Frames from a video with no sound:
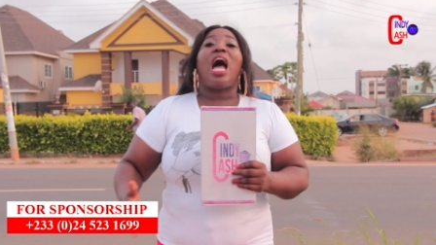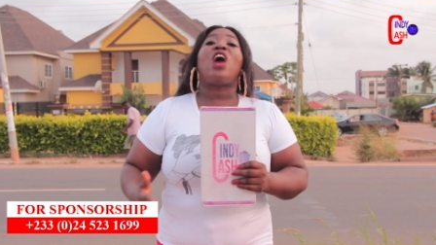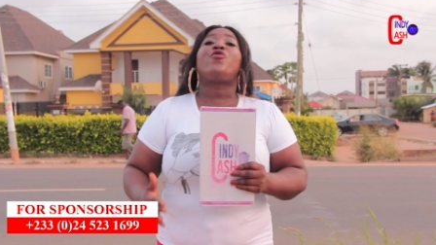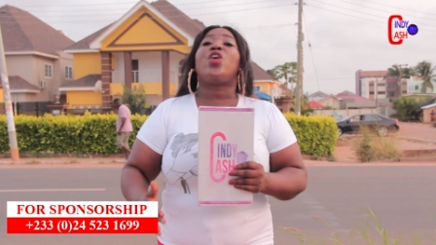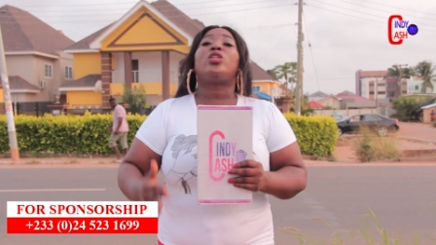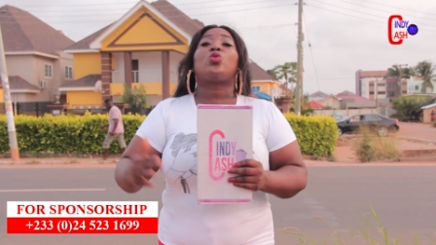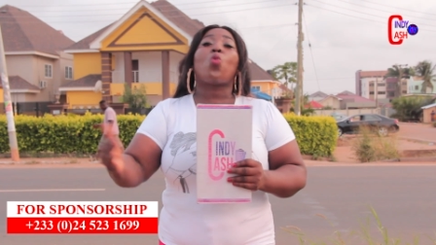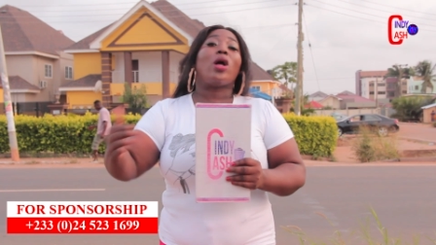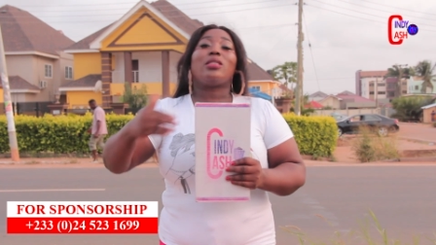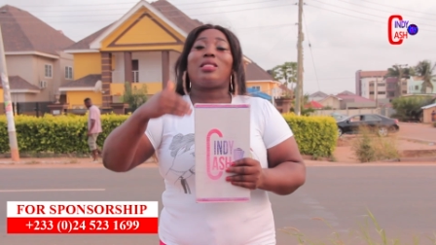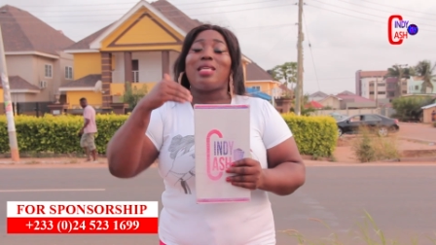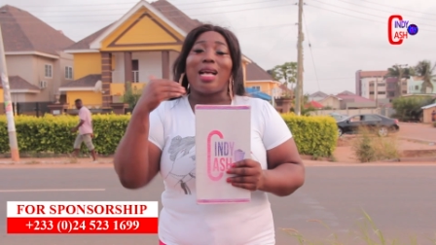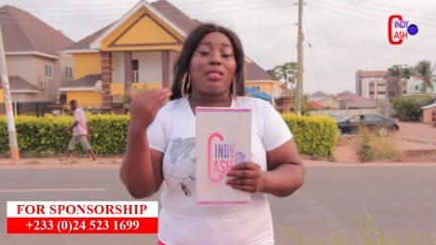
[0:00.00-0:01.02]
I think
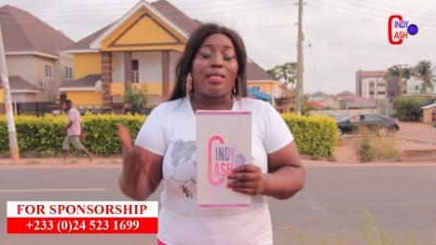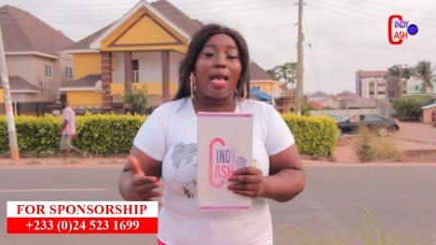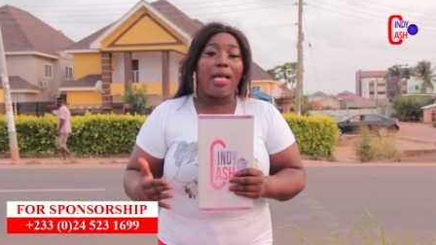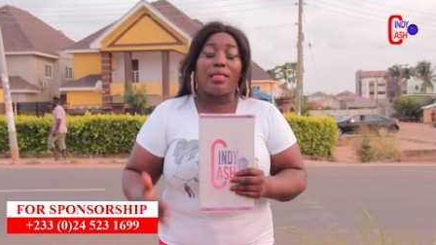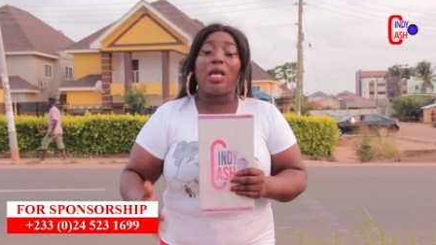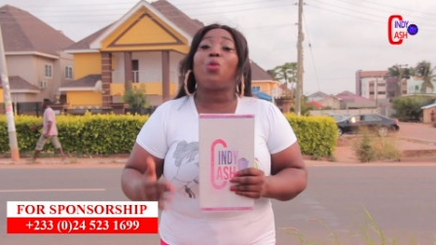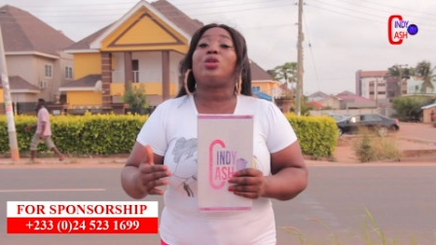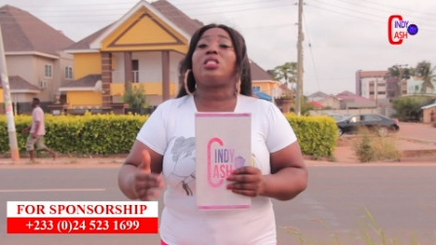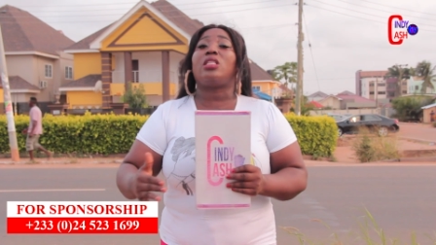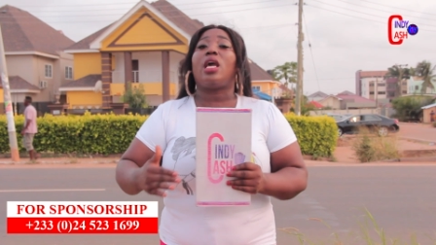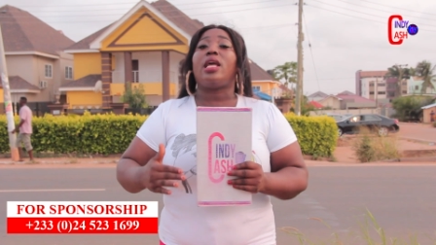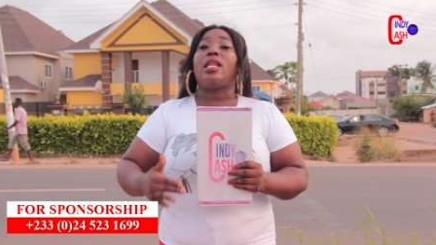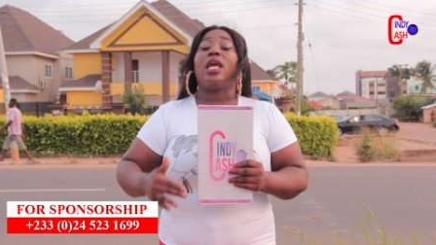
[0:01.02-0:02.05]
one tear, say, was
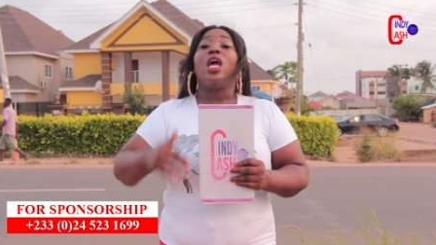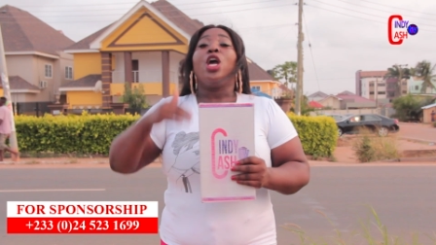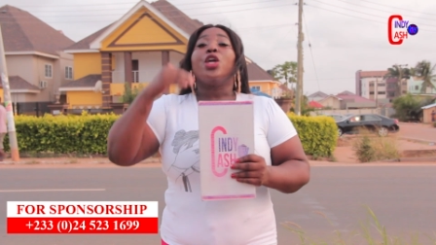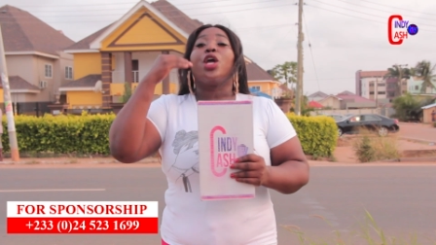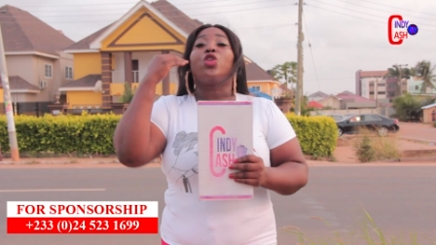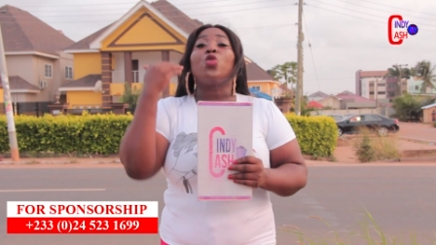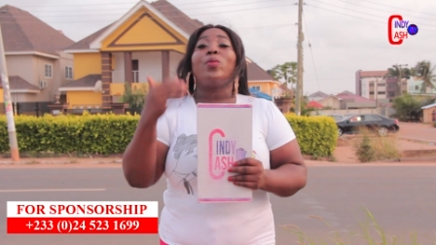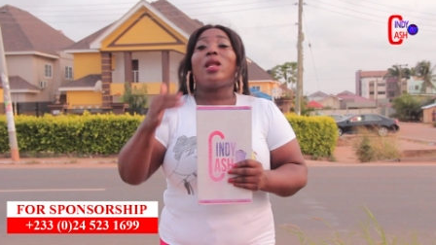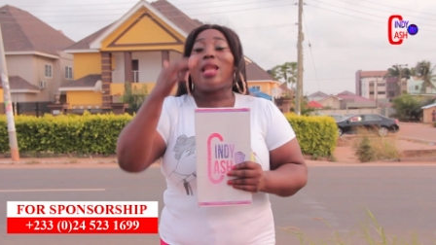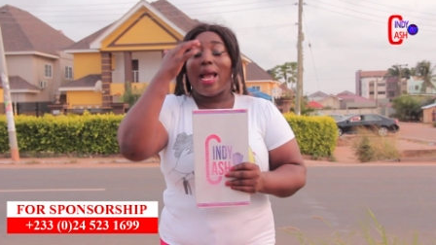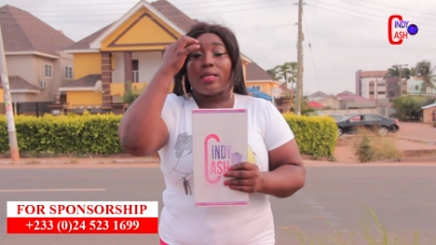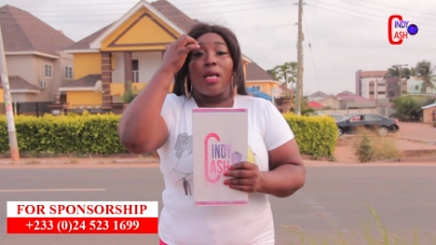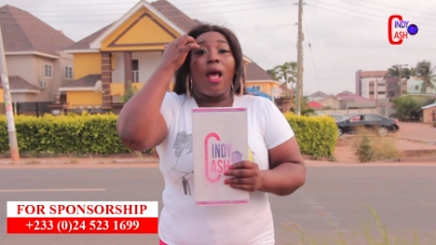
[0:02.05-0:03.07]
here, you do the
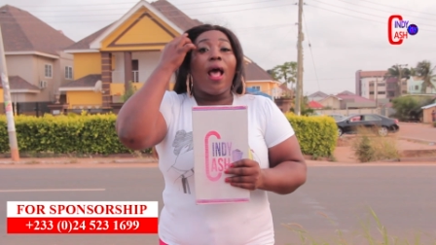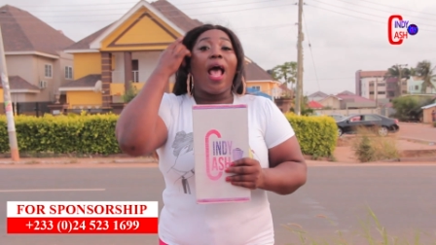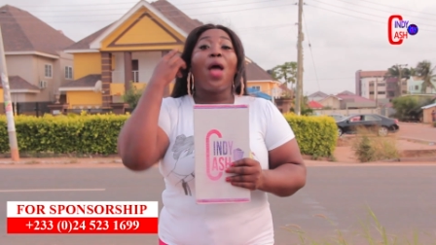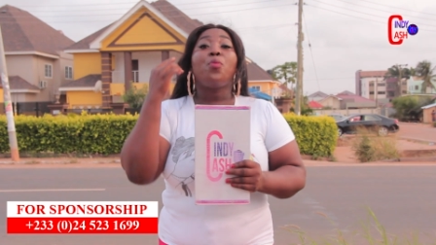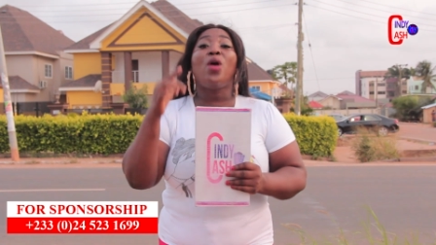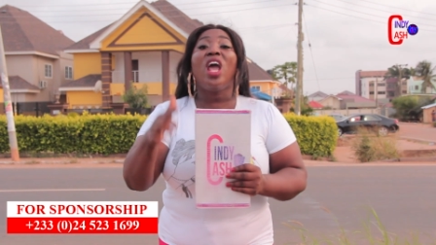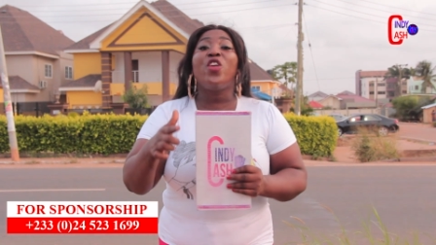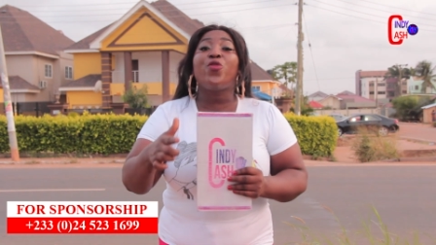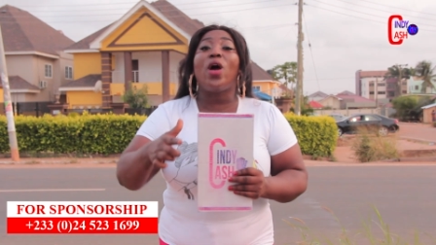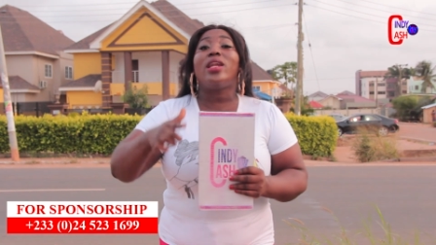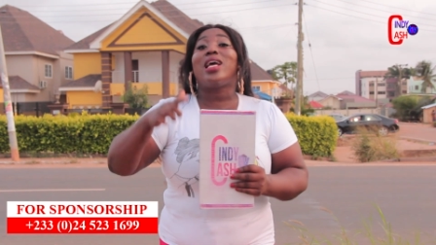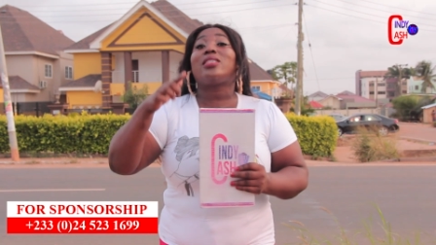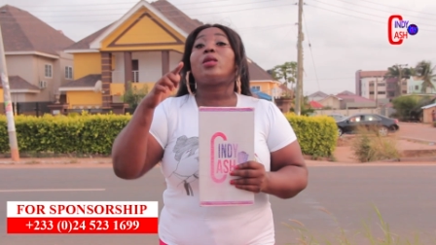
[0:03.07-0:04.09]
lights. And right,
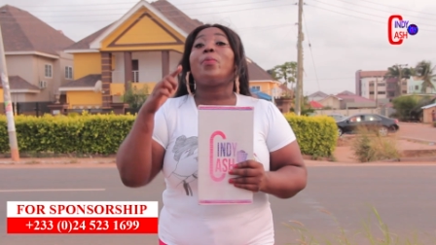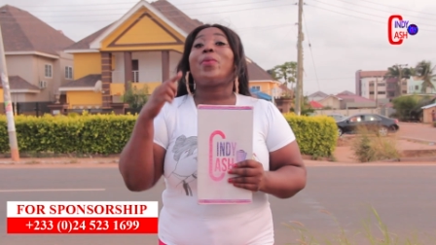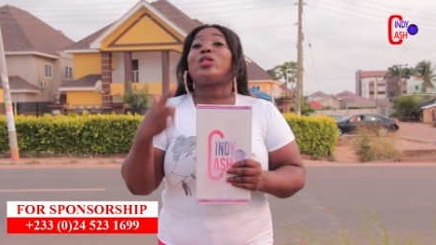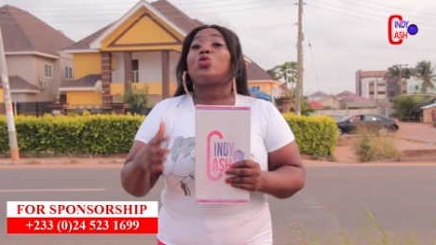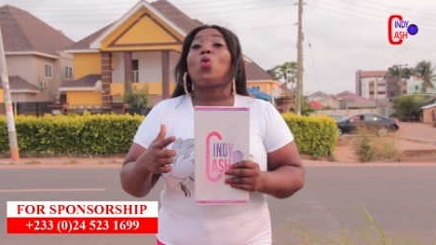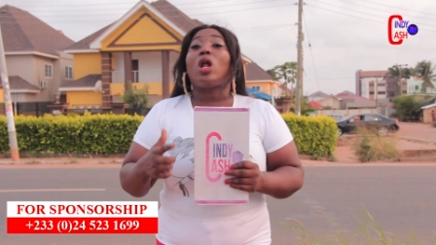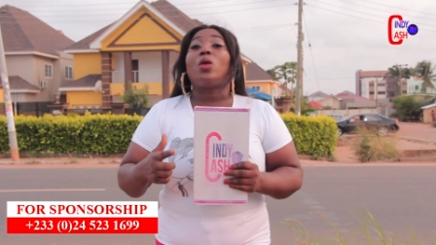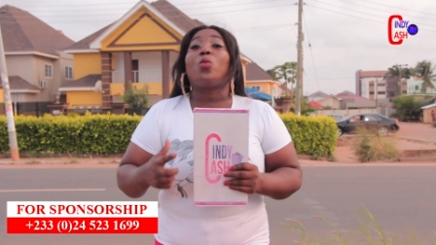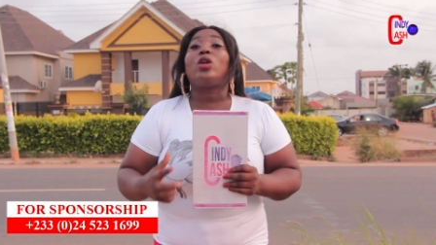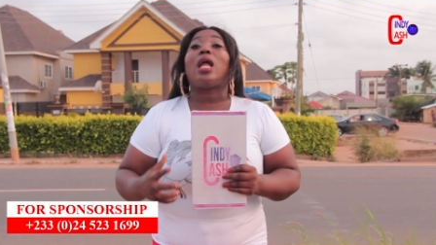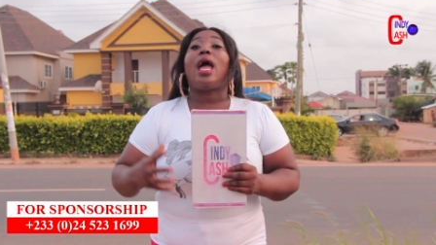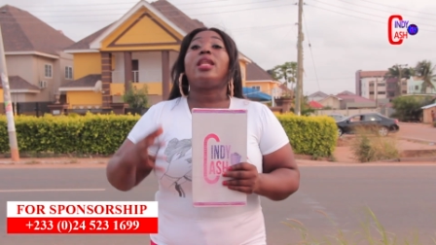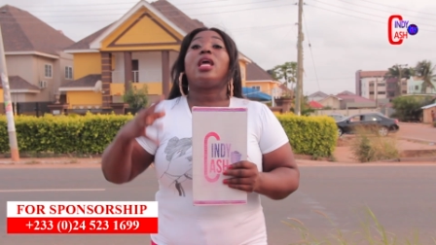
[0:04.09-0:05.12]
what there's a better one, the
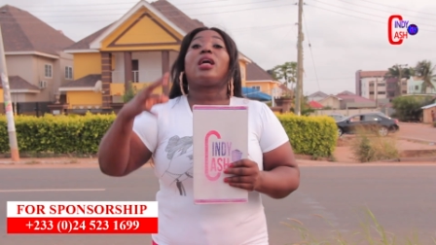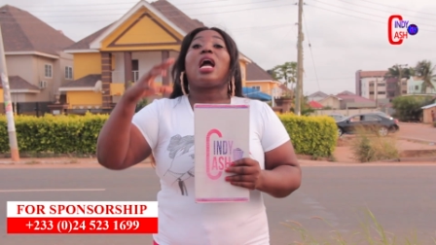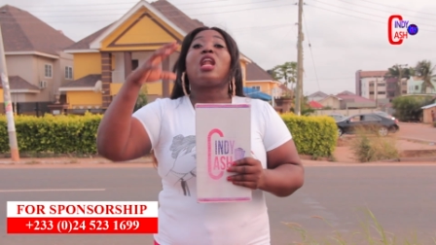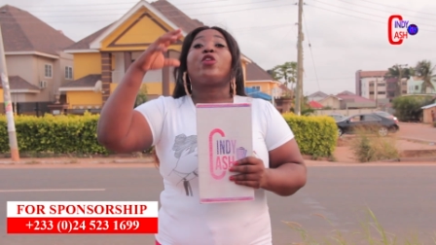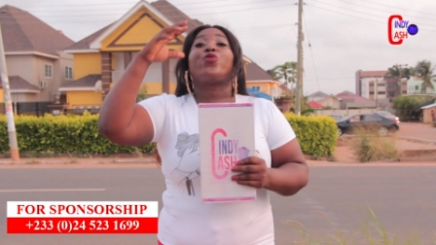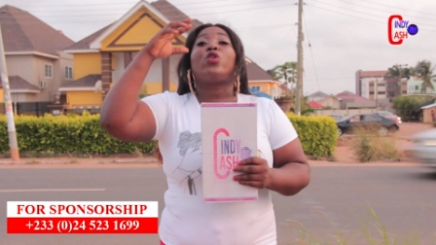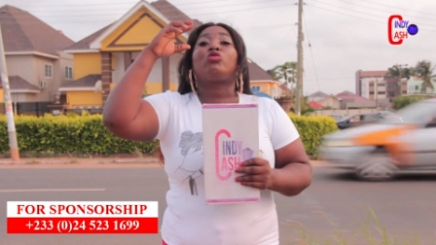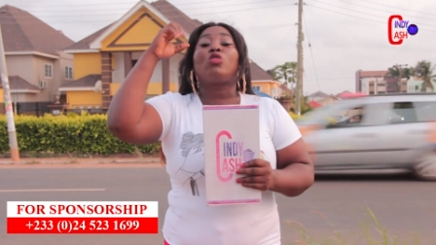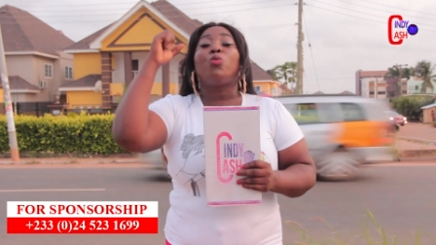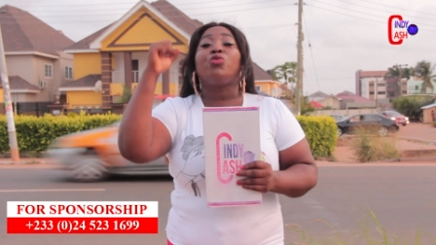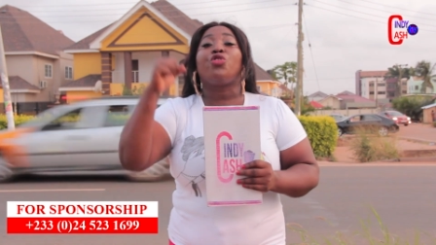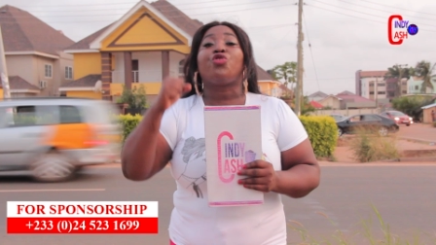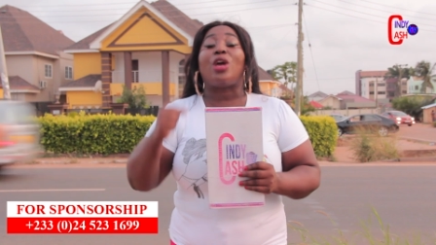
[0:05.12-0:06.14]
one I the Ghana for so
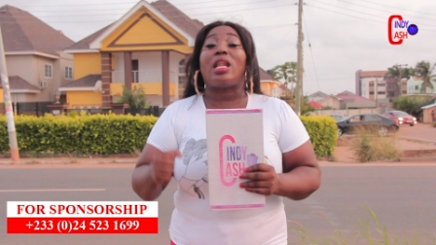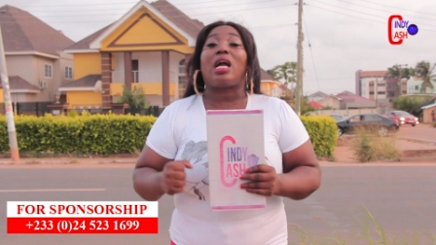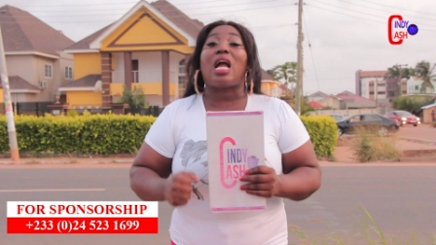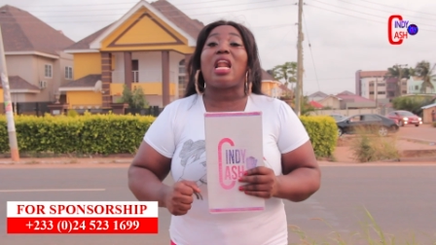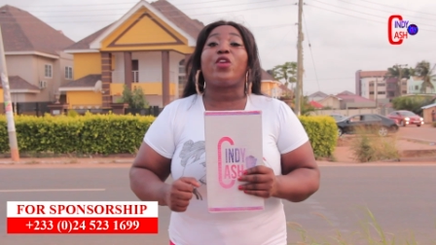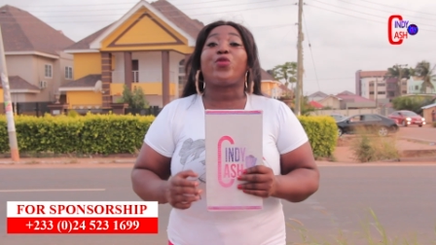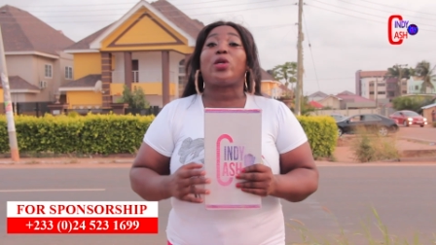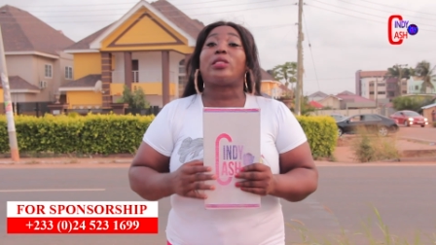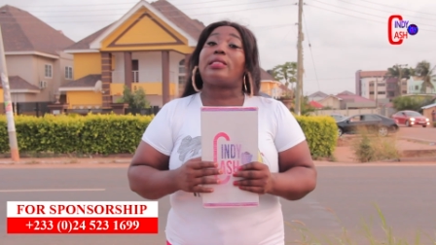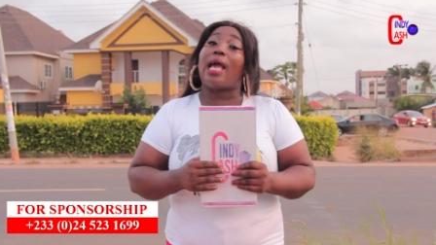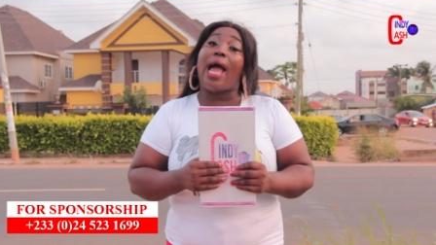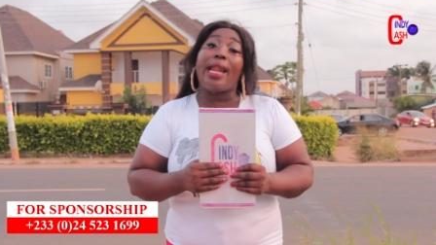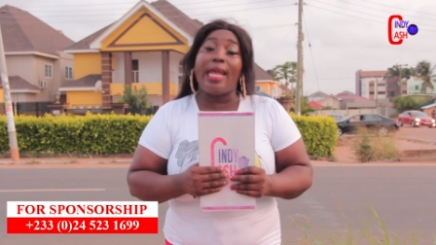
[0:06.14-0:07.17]
much to train a Ghana for
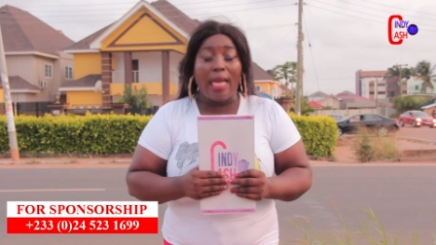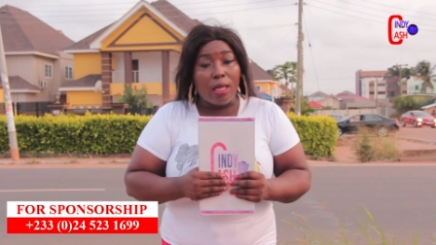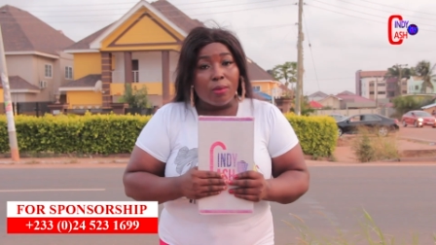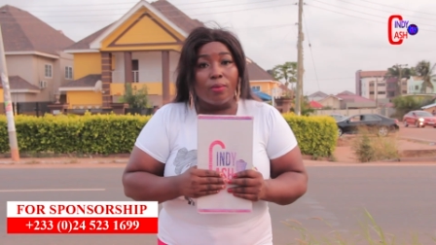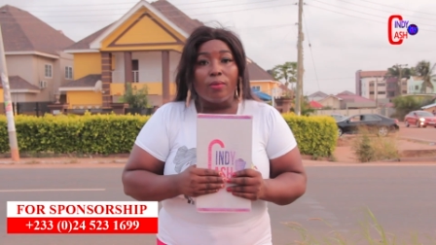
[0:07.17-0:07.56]
Siane.